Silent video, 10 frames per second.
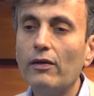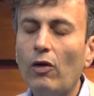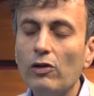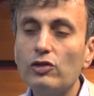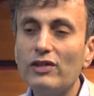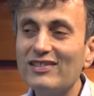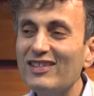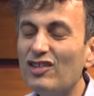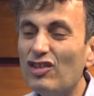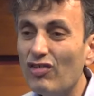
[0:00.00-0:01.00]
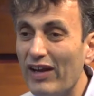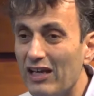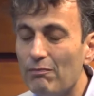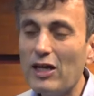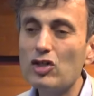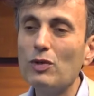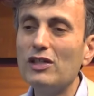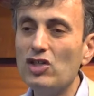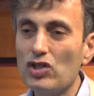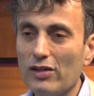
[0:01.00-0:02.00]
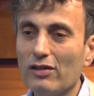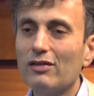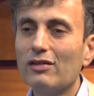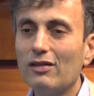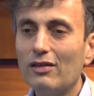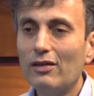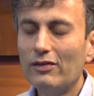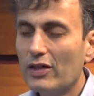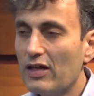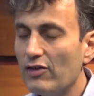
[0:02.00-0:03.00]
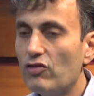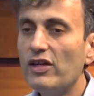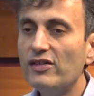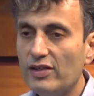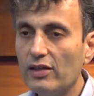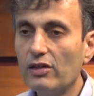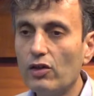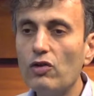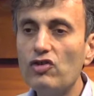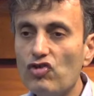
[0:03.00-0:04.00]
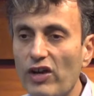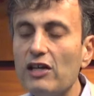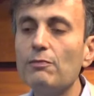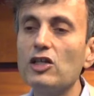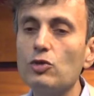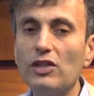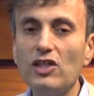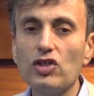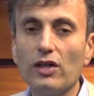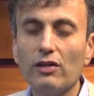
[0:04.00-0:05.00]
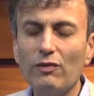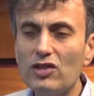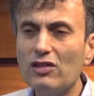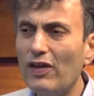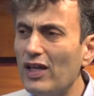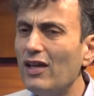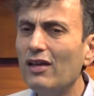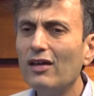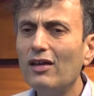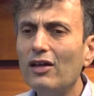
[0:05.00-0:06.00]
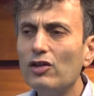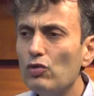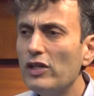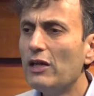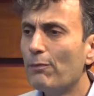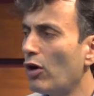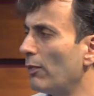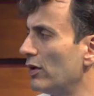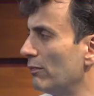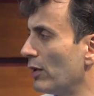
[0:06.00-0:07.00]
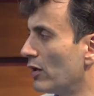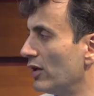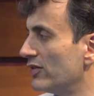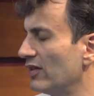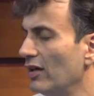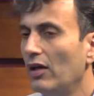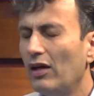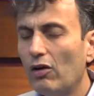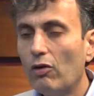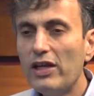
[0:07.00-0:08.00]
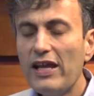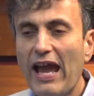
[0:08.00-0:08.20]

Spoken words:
also doesn't trade much with each other. The countries here don't trade much with each other, which is a very unique problem, because only